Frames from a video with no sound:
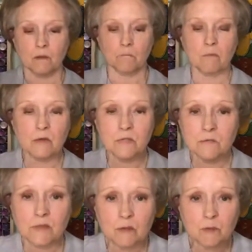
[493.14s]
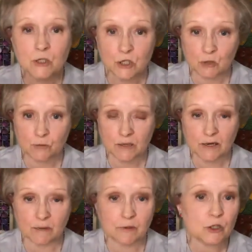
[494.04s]
most of them are two
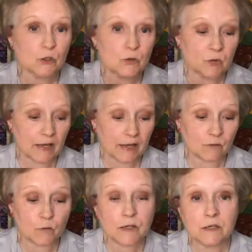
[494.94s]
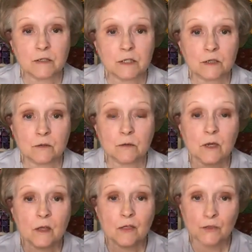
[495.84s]
ply, but you can run into
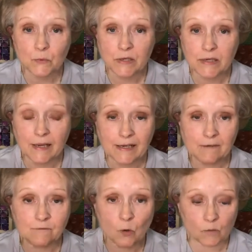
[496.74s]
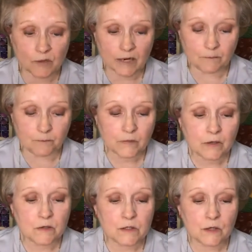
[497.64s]
three and four ply.
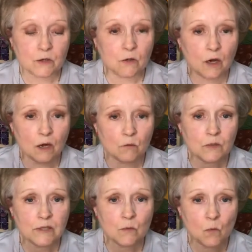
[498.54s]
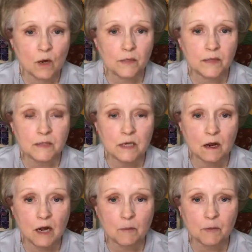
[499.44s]
So you only want the
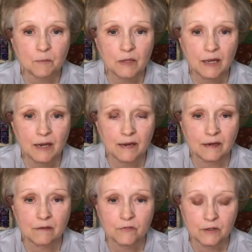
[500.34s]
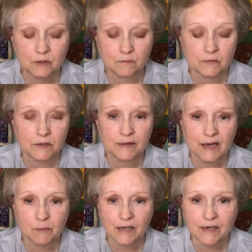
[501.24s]
top ply of the, the
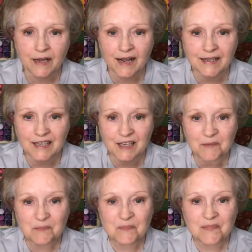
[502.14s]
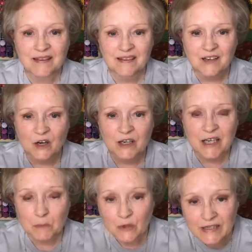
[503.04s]
napkin. Hi, Kim, or
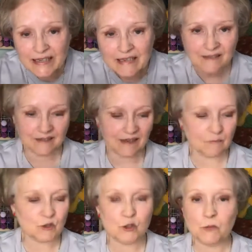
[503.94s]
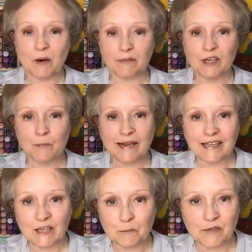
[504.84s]
Kimberly. I'm sure you probably go by
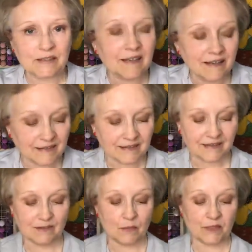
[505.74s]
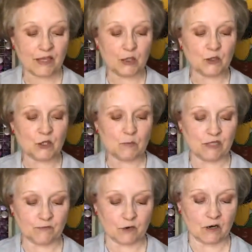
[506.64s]
Kim, but thank you so
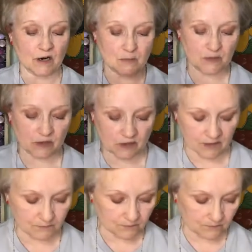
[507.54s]
much for hopping on.